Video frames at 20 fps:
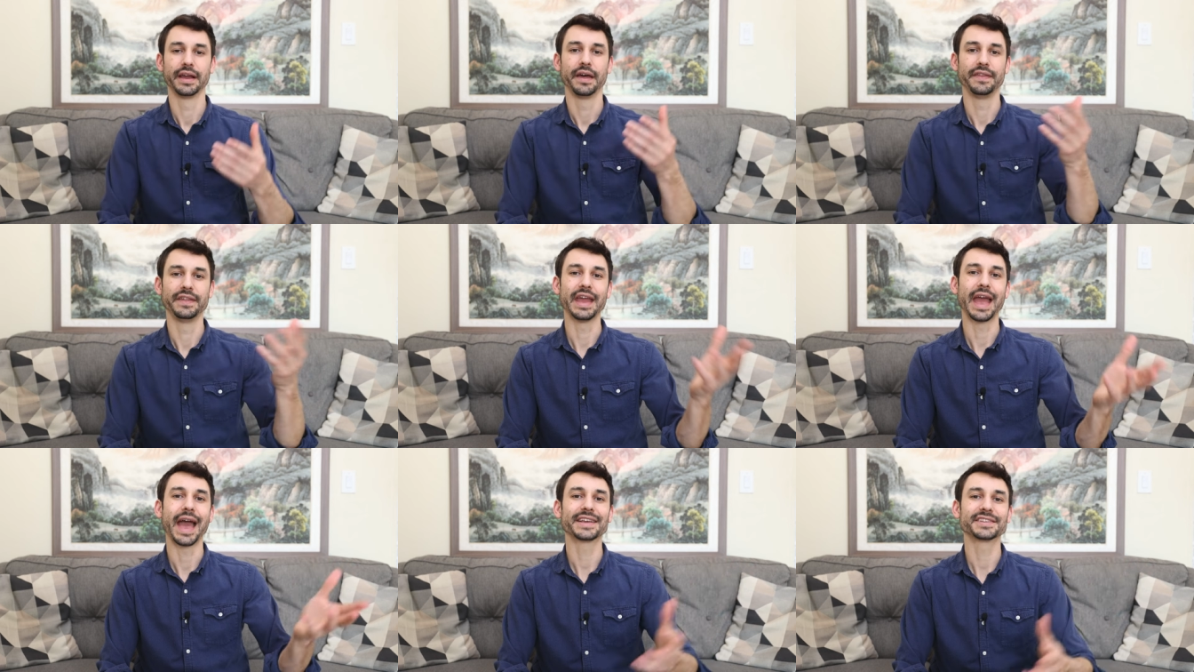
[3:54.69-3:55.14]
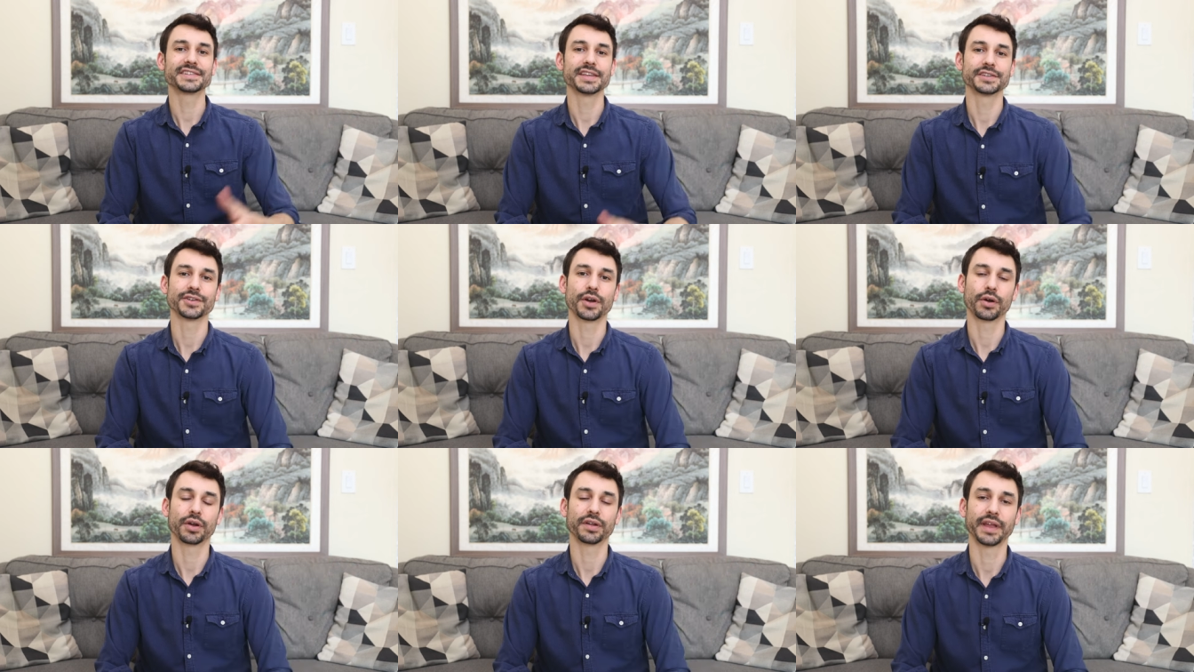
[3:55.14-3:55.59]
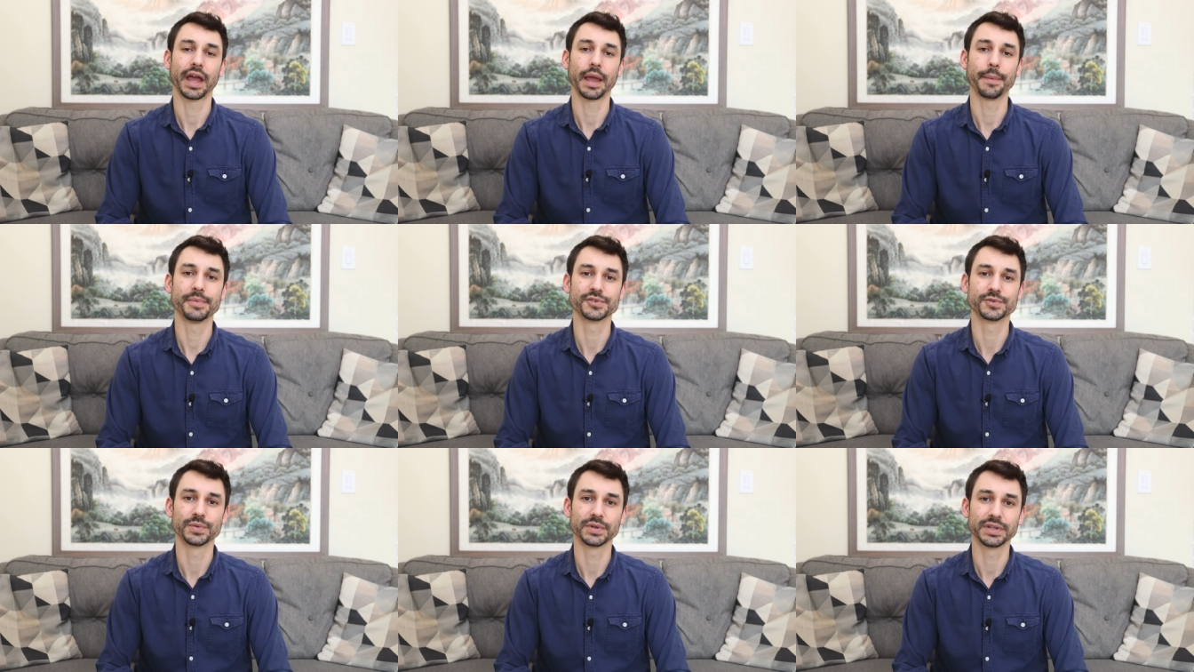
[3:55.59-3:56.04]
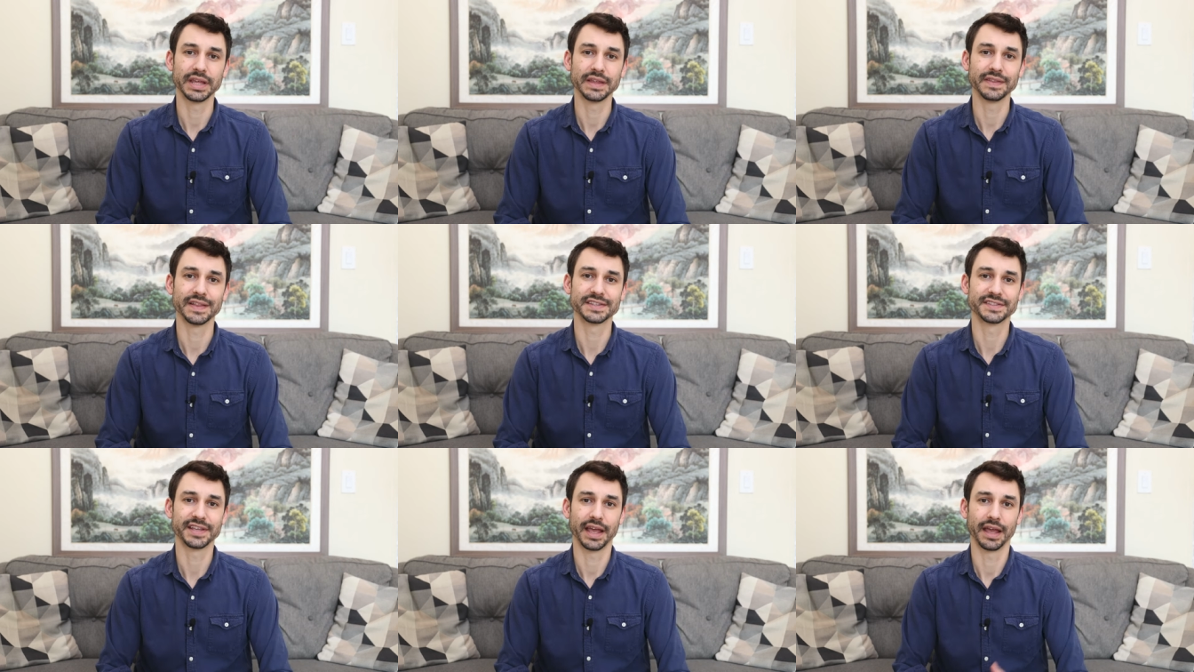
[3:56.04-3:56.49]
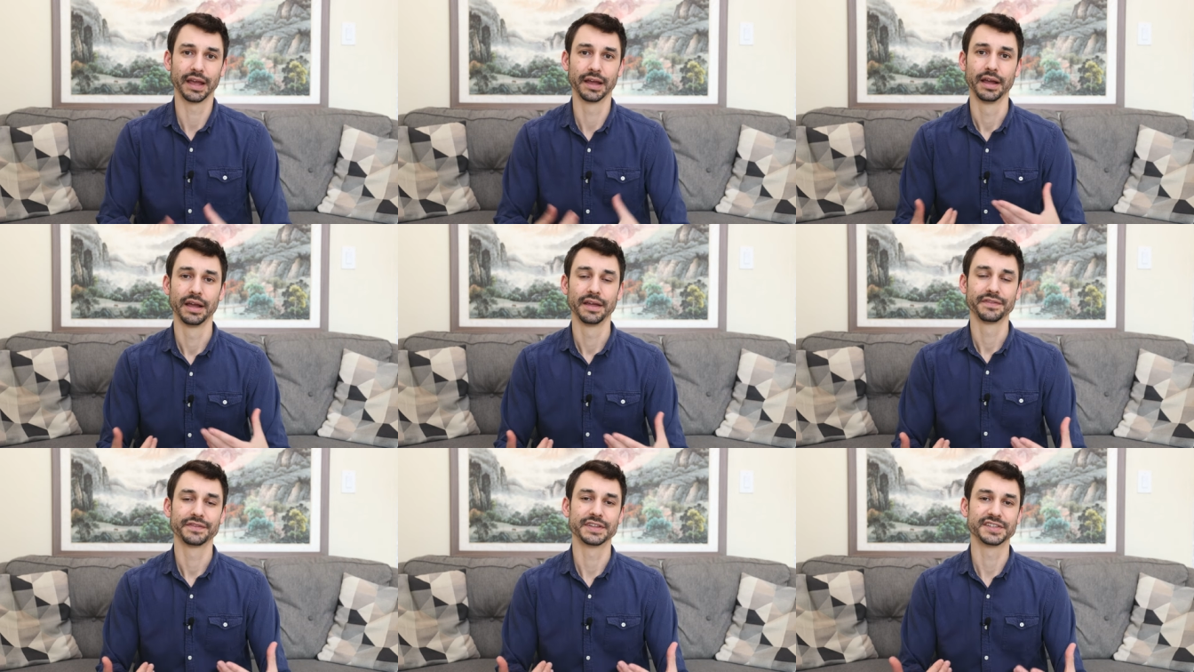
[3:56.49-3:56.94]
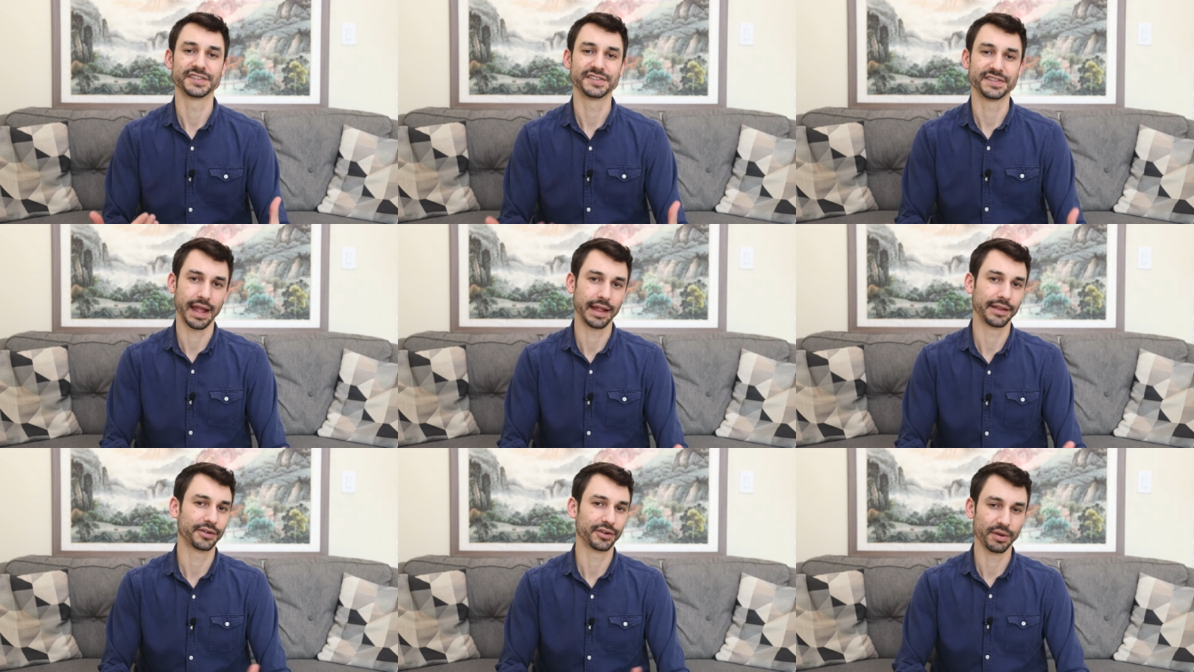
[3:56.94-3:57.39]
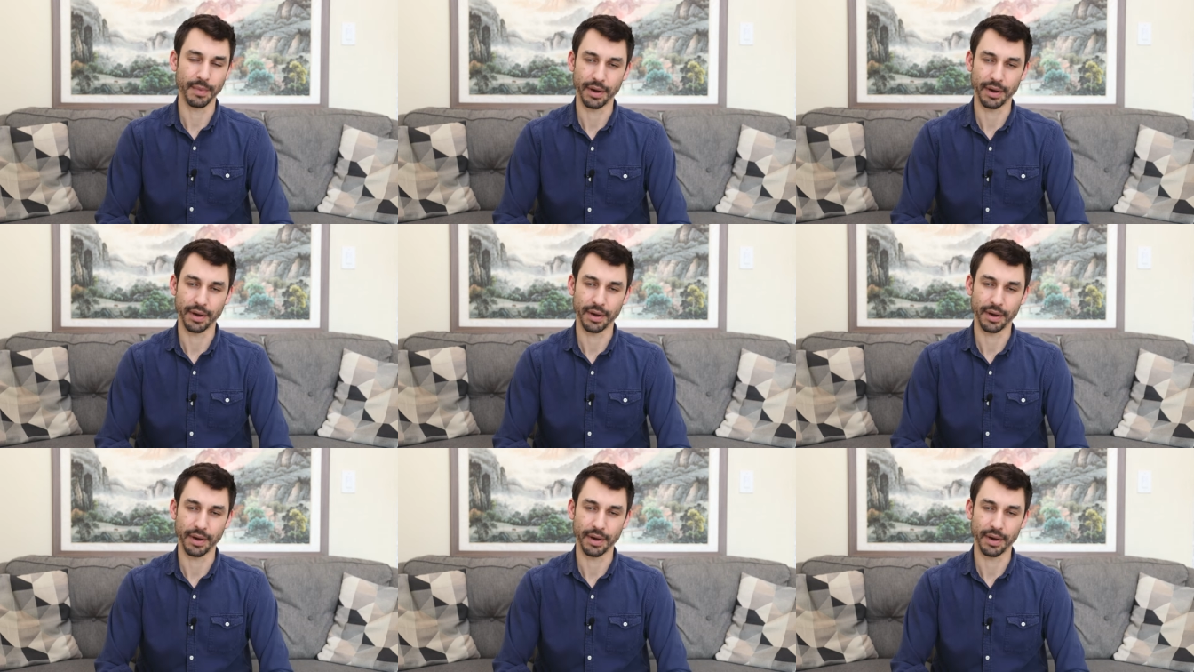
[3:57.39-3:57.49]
The excess archetype is really, let's say, the standard